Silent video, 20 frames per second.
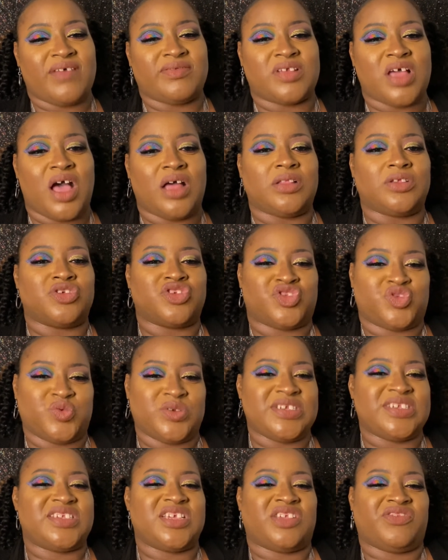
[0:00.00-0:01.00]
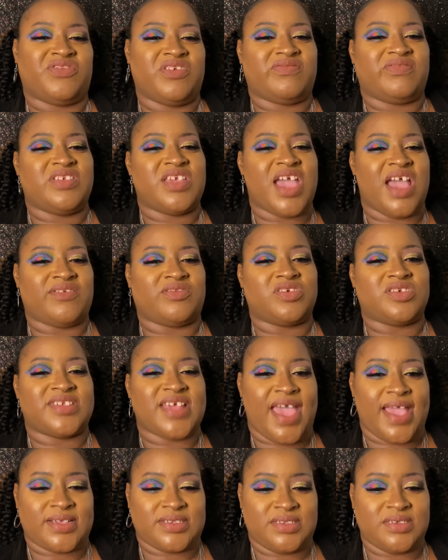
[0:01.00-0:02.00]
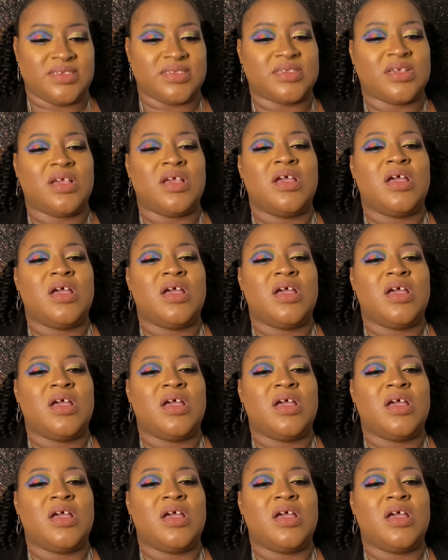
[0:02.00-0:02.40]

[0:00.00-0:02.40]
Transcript: $26.50 after taxes.